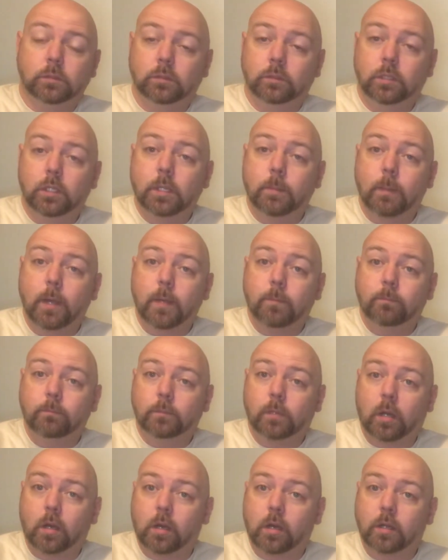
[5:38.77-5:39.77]
look him up
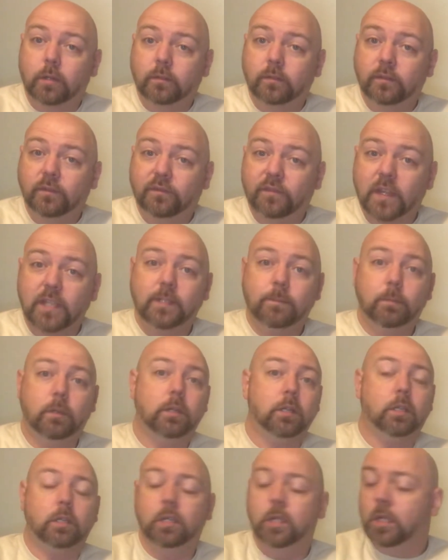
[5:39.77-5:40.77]
on Facebook.